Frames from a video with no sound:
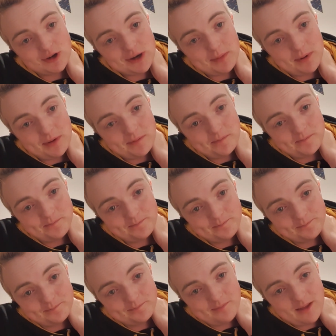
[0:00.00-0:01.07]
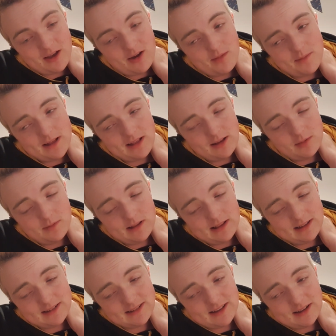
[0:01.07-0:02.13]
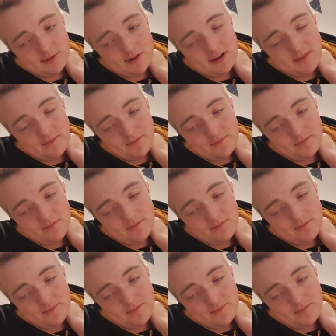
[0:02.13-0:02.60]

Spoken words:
chipper. I'll be a little bit less angry.